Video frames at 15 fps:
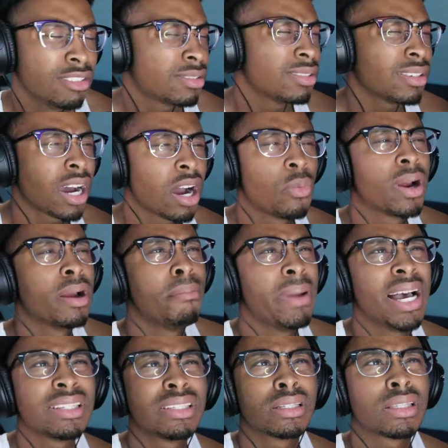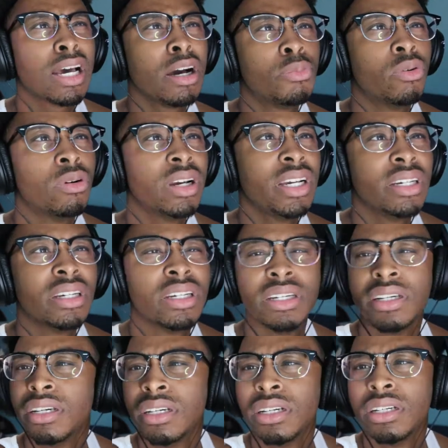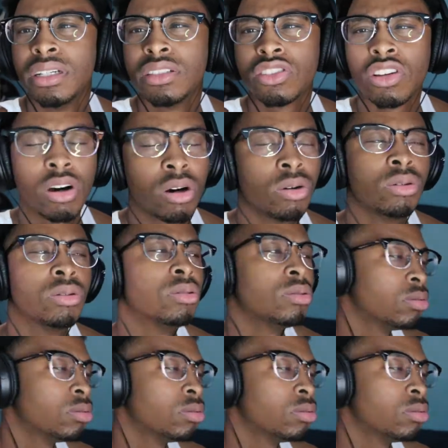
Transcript: You still gotta wear a mask at that point. So,